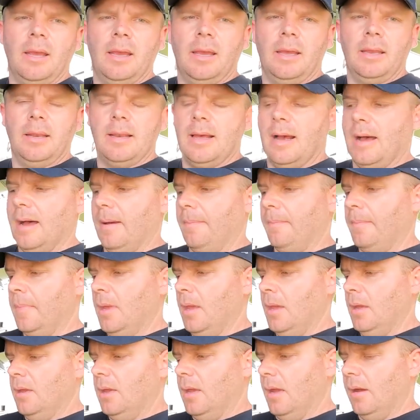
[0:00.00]
And um,
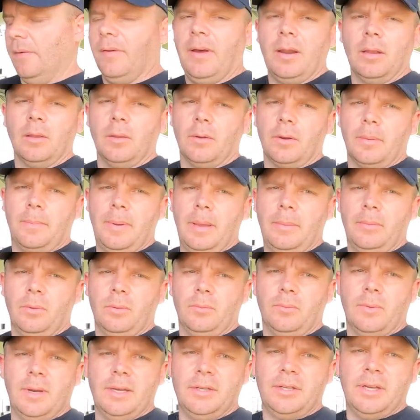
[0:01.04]
yeah, I've had a lot of
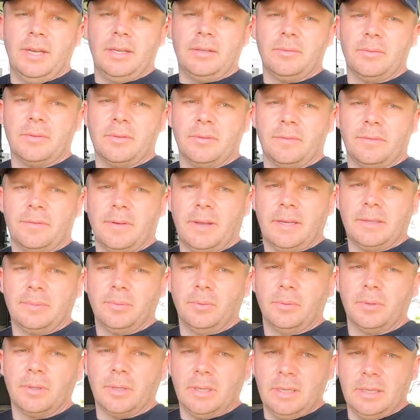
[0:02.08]
people reach out to us on
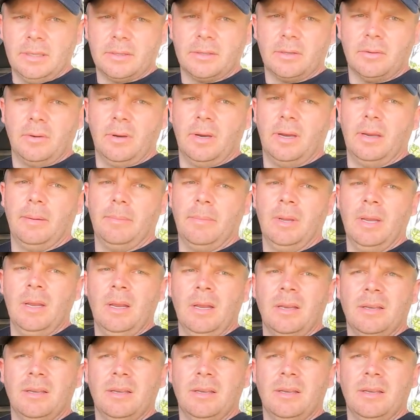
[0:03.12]
Facebook and Instagram,